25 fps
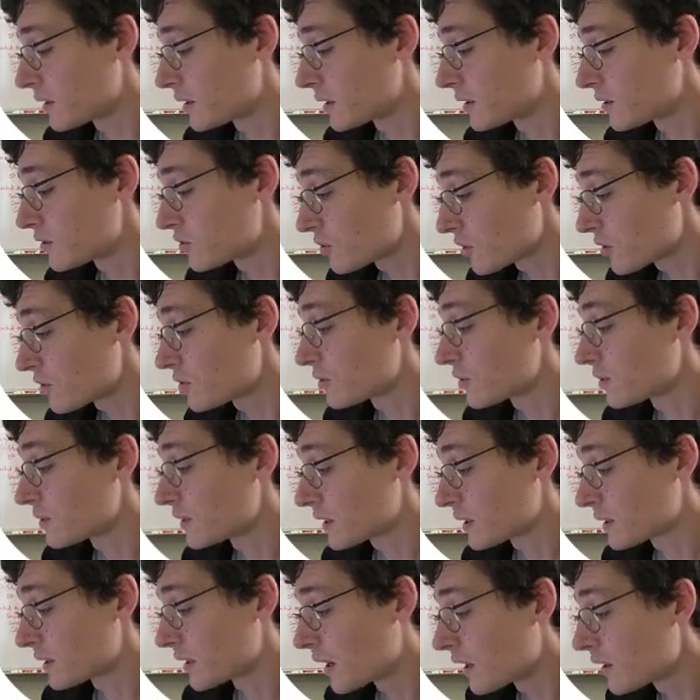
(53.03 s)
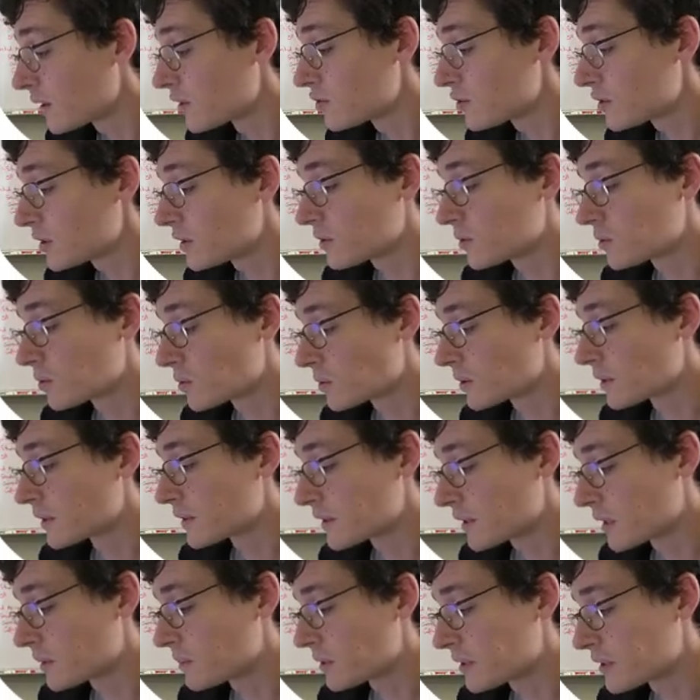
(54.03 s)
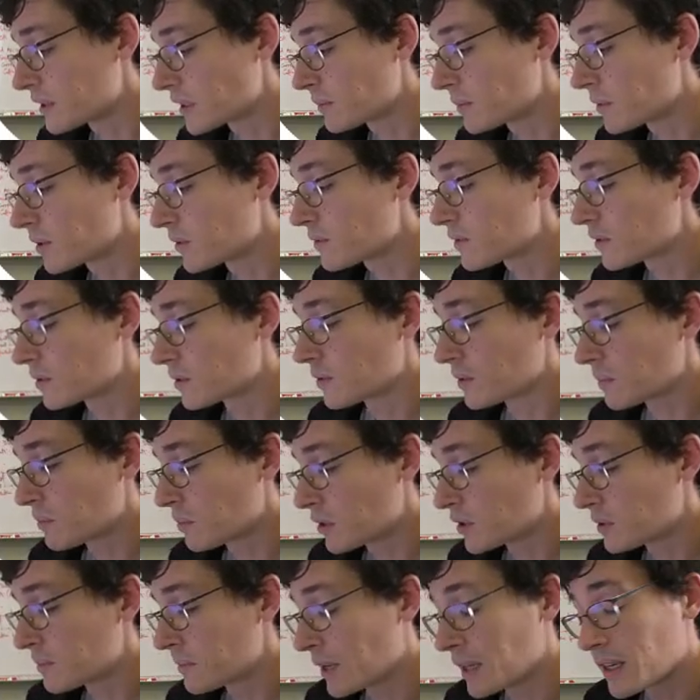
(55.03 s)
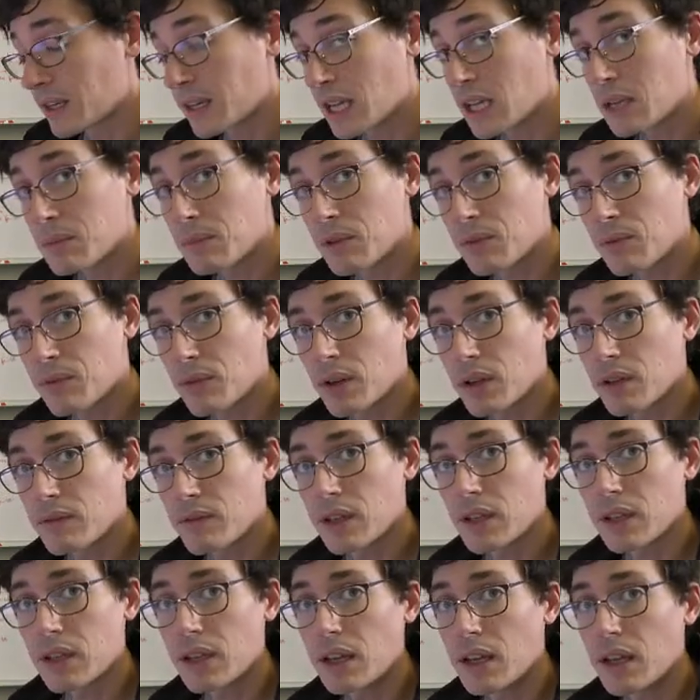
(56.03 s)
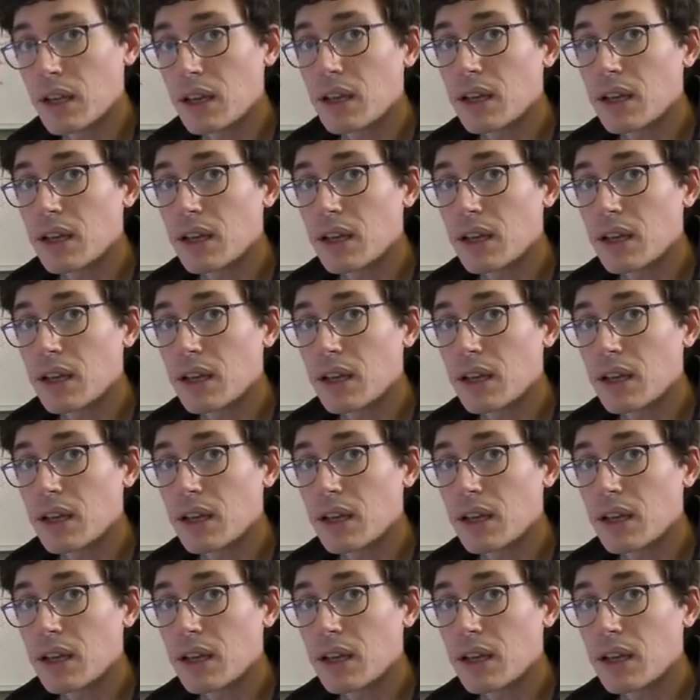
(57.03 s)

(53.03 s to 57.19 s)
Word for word: Instructional Technology, the Google Assignment Demo, so it puts my name in front of it.